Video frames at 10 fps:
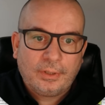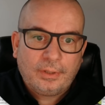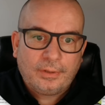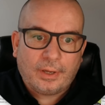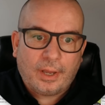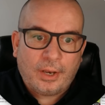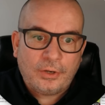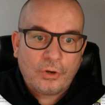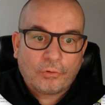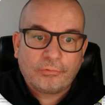that are
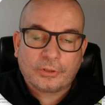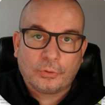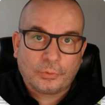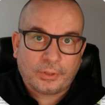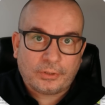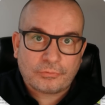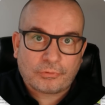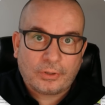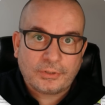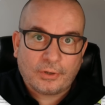not recorded as
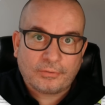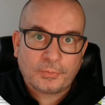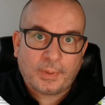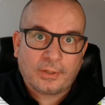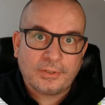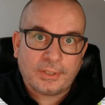write-offs because